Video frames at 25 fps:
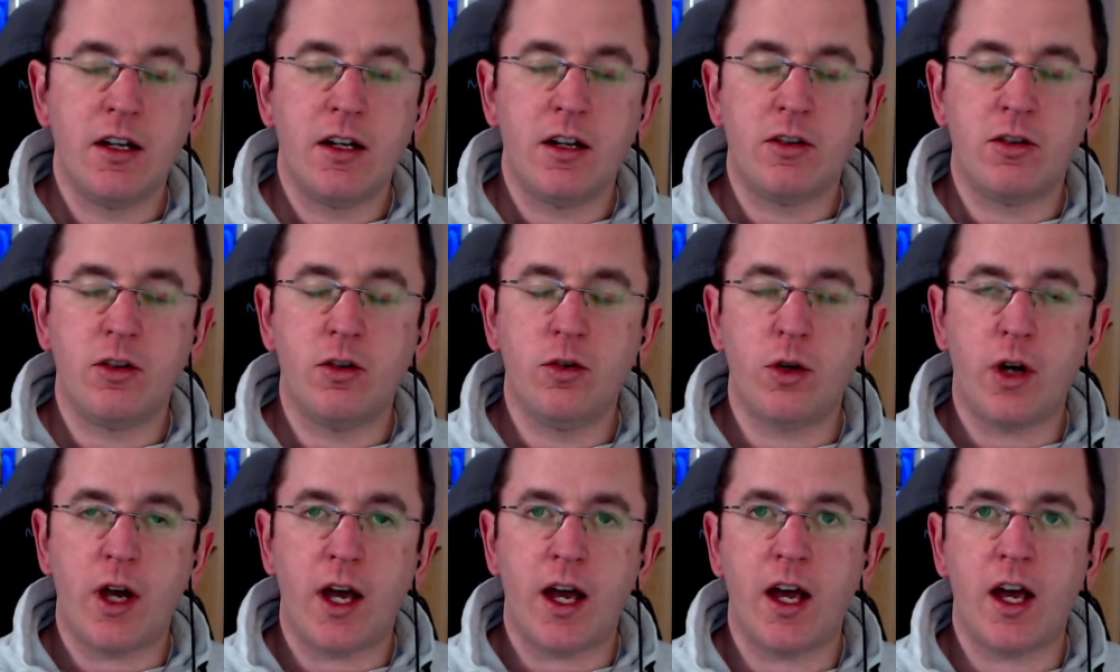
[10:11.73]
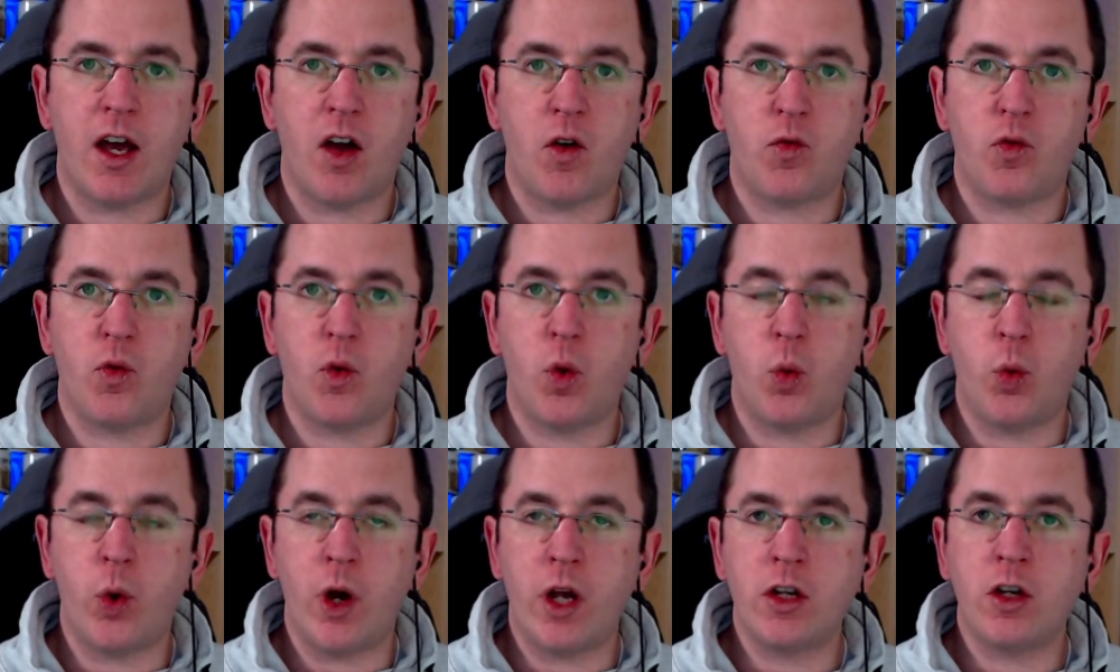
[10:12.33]
you have
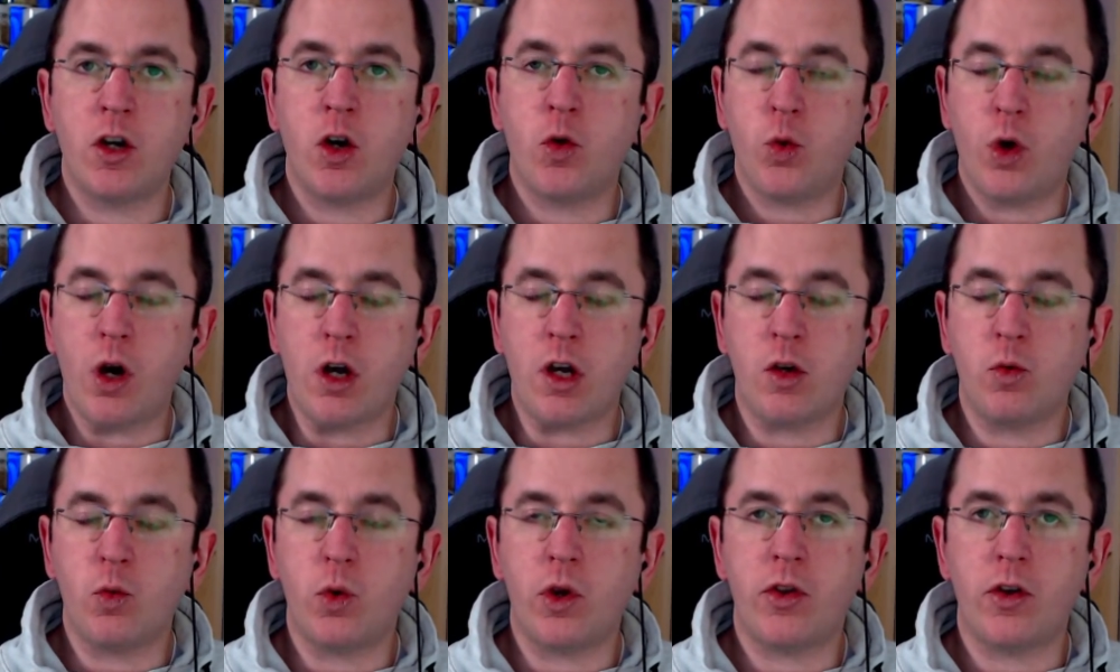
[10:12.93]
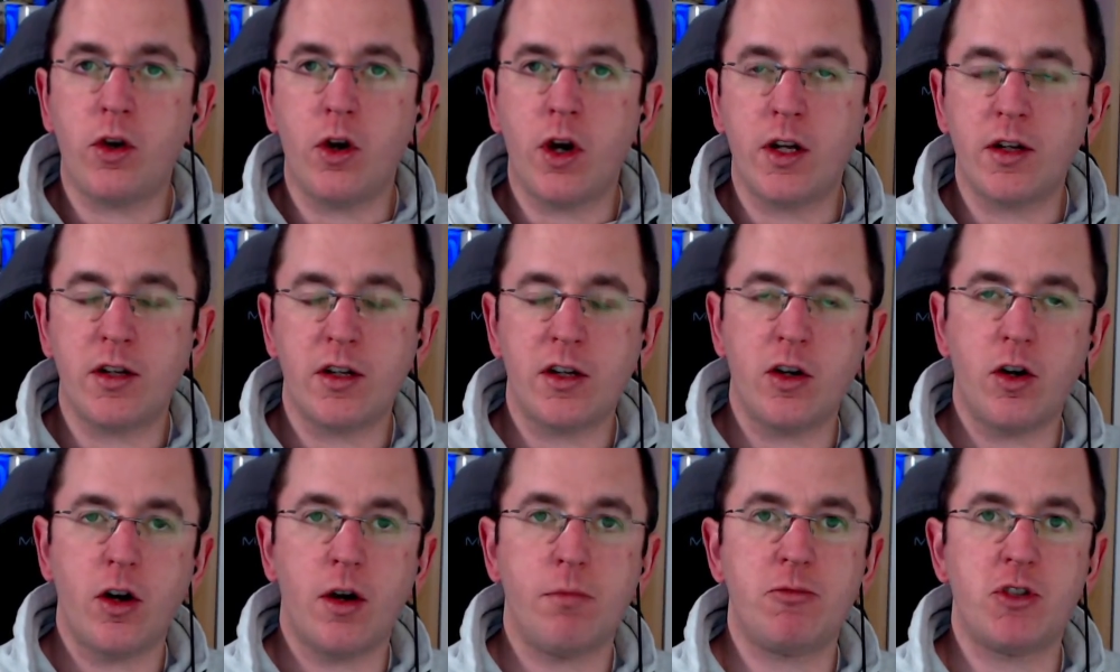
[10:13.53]
when you're working with your
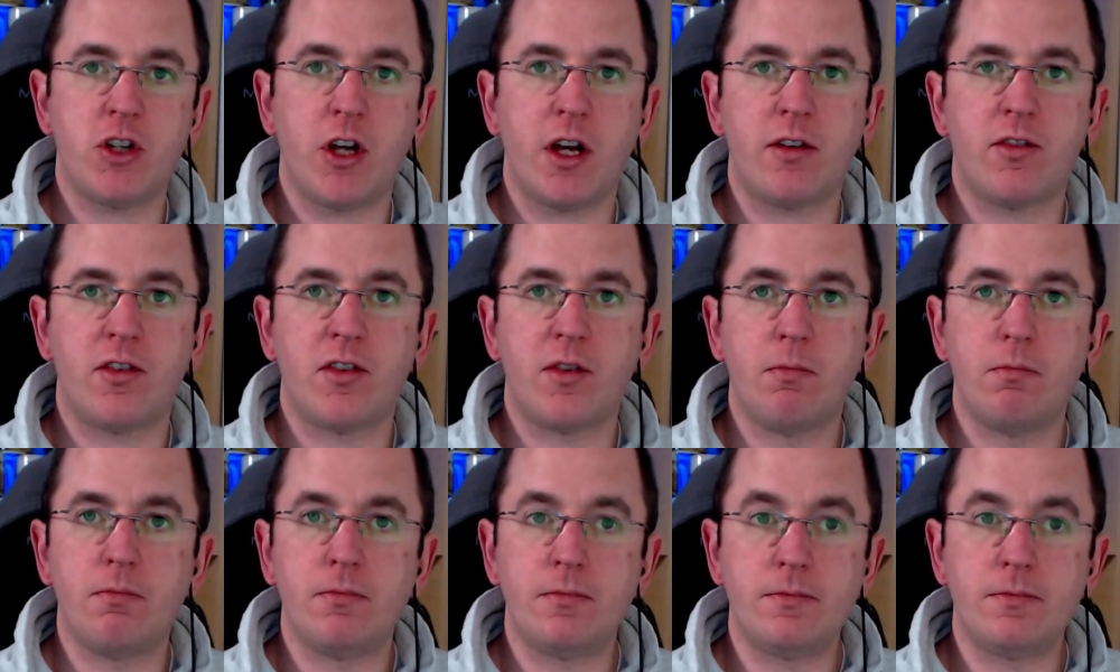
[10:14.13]
entity objects.